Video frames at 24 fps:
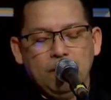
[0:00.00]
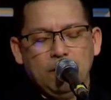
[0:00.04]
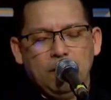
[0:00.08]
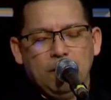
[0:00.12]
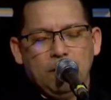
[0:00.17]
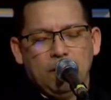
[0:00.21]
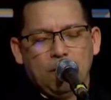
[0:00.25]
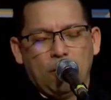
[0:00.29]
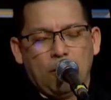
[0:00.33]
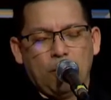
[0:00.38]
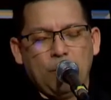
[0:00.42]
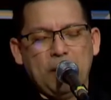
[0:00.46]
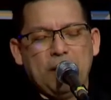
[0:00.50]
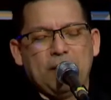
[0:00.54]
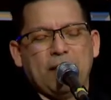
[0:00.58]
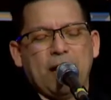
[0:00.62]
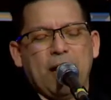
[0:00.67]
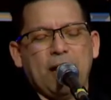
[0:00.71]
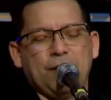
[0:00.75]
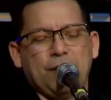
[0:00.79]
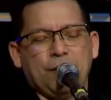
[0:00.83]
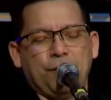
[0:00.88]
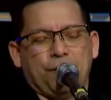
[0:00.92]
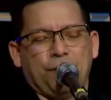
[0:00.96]
Lord, we
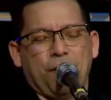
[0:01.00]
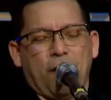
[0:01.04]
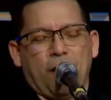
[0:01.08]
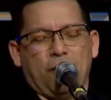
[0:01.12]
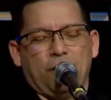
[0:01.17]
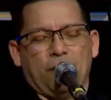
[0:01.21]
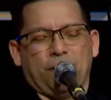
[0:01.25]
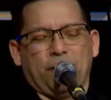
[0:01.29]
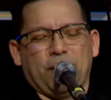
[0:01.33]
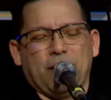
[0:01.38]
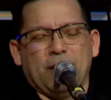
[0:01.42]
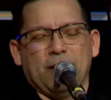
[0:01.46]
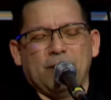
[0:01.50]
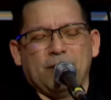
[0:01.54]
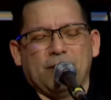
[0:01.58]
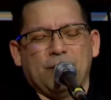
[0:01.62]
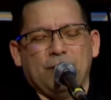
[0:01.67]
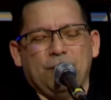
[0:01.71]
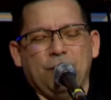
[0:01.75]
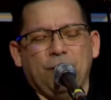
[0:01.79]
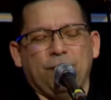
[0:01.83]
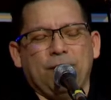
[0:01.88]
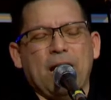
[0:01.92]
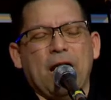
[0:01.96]
thank you, Father, because
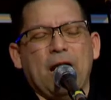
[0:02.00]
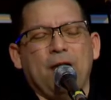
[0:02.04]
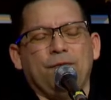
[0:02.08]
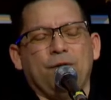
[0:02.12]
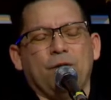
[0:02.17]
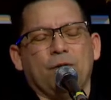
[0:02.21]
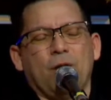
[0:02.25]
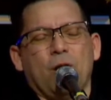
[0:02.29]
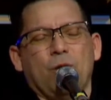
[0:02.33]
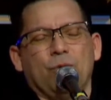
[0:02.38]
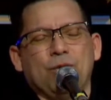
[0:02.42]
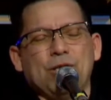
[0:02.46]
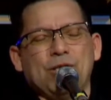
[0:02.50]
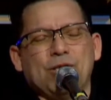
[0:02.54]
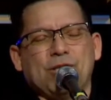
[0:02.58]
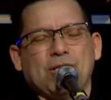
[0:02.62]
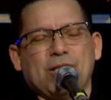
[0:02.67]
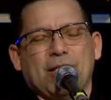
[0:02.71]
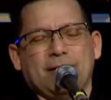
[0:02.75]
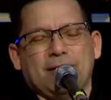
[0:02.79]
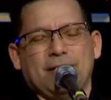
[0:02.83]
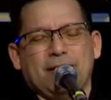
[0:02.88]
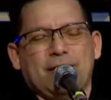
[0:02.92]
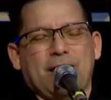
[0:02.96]
you gave your only
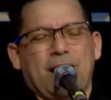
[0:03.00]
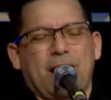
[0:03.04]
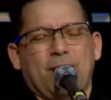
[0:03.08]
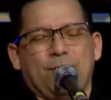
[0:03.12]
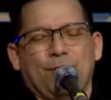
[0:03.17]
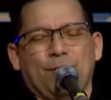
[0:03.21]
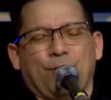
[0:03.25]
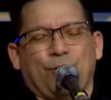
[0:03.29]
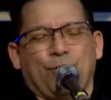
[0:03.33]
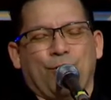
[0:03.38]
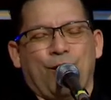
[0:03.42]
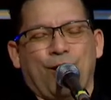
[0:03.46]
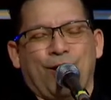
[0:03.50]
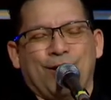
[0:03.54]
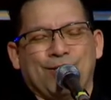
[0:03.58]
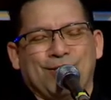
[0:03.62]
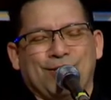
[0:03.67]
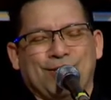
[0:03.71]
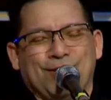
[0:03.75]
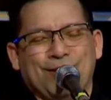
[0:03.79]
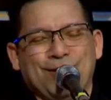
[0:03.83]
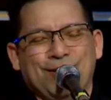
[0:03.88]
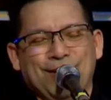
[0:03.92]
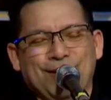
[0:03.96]
Son to die on the
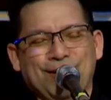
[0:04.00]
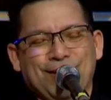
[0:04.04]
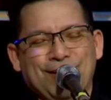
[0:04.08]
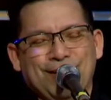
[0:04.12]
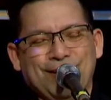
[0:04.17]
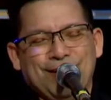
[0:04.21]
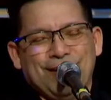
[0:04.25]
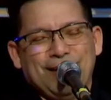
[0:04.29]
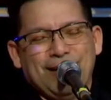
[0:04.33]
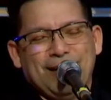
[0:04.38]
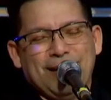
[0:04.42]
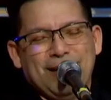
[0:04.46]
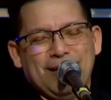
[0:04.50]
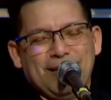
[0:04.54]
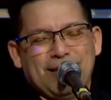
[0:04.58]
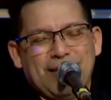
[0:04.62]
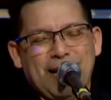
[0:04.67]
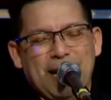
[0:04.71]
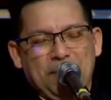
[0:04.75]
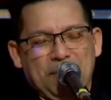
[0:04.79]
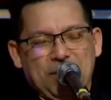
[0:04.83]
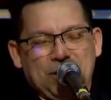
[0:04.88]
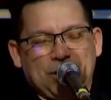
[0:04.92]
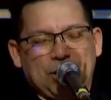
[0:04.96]
cross. And his
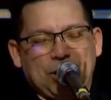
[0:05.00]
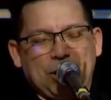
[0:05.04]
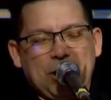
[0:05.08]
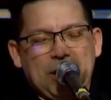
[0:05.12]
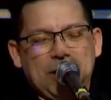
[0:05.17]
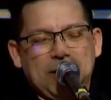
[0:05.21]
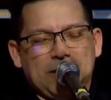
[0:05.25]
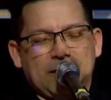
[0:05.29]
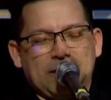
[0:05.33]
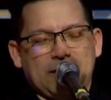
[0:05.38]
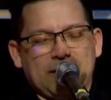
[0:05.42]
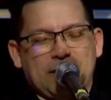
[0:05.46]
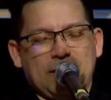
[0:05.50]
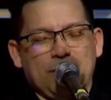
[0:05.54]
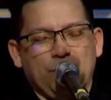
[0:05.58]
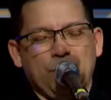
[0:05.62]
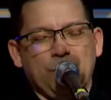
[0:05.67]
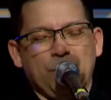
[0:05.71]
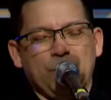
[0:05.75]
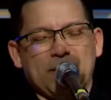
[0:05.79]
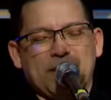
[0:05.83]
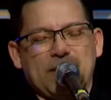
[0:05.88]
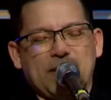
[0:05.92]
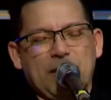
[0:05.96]
name is Jesus, and we
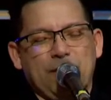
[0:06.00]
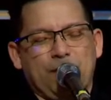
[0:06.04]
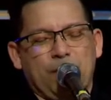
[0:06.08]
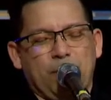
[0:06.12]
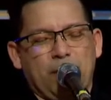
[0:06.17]
receive him